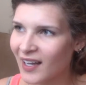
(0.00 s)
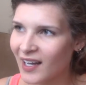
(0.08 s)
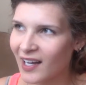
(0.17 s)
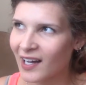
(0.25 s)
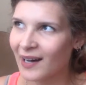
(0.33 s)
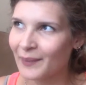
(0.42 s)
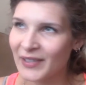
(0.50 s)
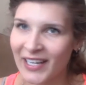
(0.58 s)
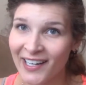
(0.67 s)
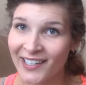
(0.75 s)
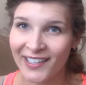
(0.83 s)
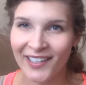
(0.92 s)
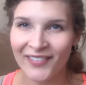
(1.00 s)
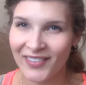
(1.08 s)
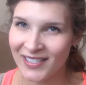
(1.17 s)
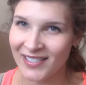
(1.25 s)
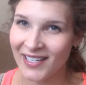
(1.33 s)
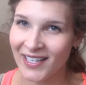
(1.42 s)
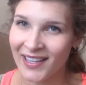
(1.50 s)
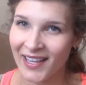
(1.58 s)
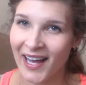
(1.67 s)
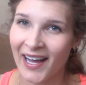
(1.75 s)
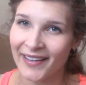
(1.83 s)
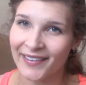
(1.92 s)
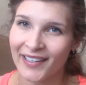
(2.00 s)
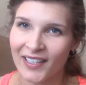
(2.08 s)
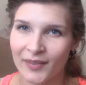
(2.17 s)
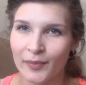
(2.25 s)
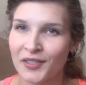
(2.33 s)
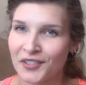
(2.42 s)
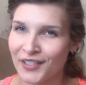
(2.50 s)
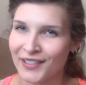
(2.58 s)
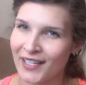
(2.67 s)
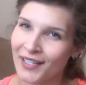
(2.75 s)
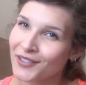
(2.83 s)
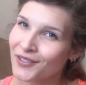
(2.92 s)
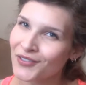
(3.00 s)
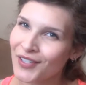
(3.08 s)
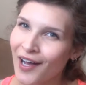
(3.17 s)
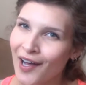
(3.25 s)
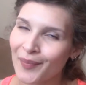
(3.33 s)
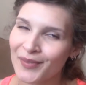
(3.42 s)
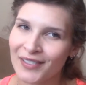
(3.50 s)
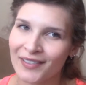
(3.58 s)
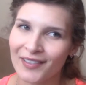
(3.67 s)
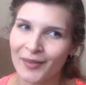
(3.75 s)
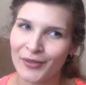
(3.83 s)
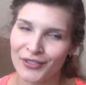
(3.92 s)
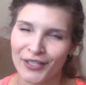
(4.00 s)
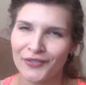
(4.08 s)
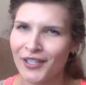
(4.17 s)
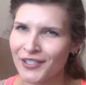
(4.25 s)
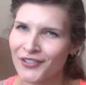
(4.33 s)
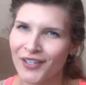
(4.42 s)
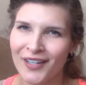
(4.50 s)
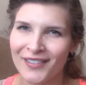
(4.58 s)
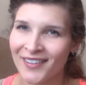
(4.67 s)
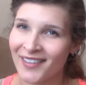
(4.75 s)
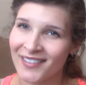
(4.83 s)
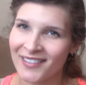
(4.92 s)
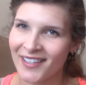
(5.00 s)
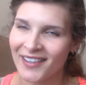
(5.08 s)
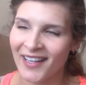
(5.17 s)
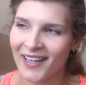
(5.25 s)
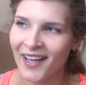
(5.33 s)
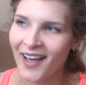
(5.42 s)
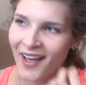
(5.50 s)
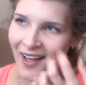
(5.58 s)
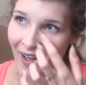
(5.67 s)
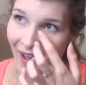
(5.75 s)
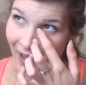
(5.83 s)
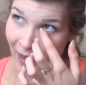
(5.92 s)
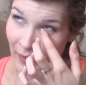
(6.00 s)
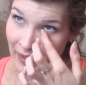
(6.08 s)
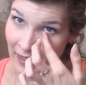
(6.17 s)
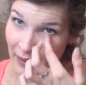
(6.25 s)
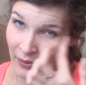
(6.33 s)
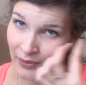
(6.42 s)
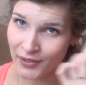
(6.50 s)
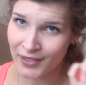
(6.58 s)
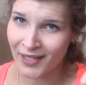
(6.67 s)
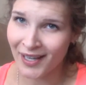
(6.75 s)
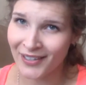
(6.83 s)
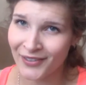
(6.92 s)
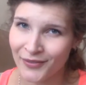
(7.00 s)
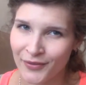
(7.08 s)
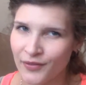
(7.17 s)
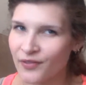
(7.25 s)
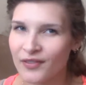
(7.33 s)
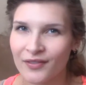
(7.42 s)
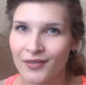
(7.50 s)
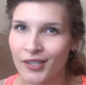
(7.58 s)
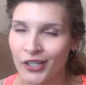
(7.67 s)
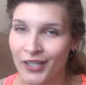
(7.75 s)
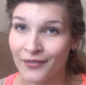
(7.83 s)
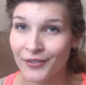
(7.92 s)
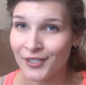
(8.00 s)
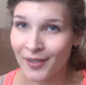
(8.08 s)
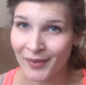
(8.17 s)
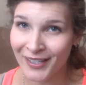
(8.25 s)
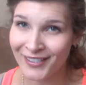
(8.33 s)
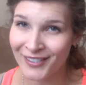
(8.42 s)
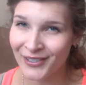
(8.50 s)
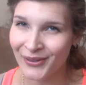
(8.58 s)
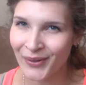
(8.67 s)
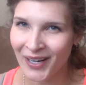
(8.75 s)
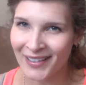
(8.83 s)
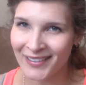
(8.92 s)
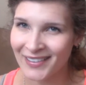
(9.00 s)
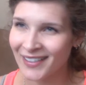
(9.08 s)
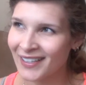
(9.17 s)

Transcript: an area of the city that had like a bunch of like tattoo shops and a bunch of like restaurants and things like that. I think we were just kind of looking for something to do on